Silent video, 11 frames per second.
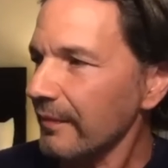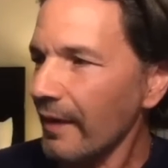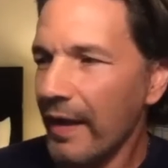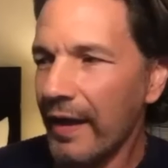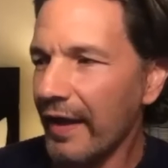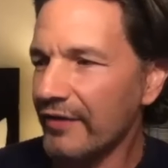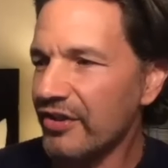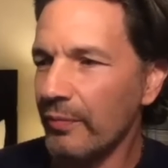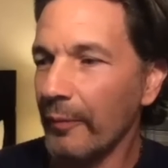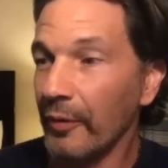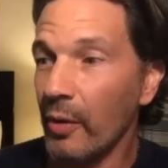And I just
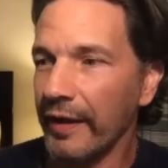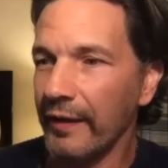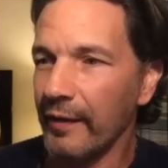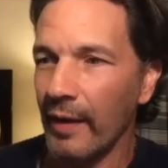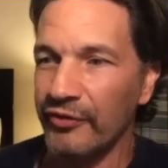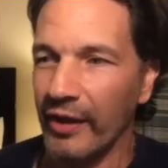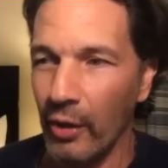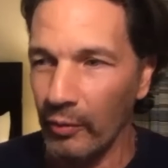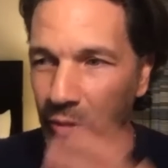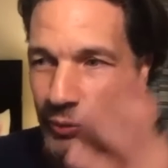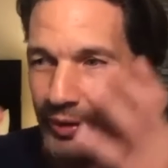remember going in and I was like, oh,
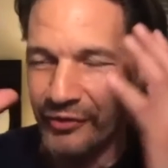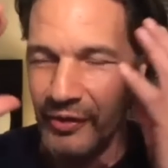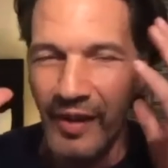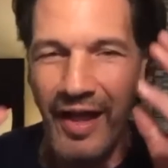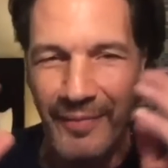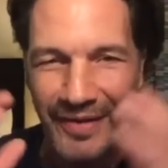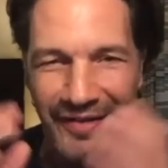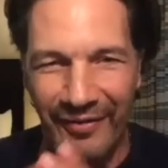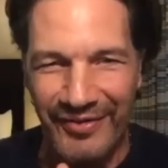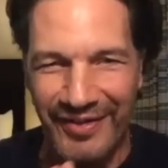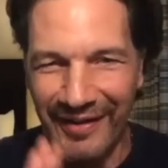Lorenzo Lamas. I
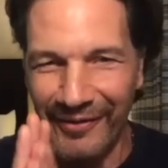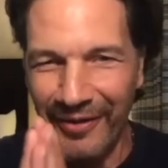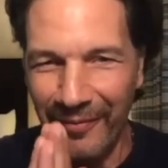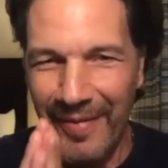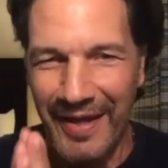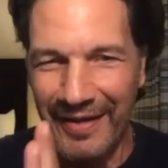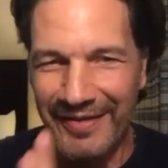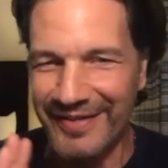was like, oh man,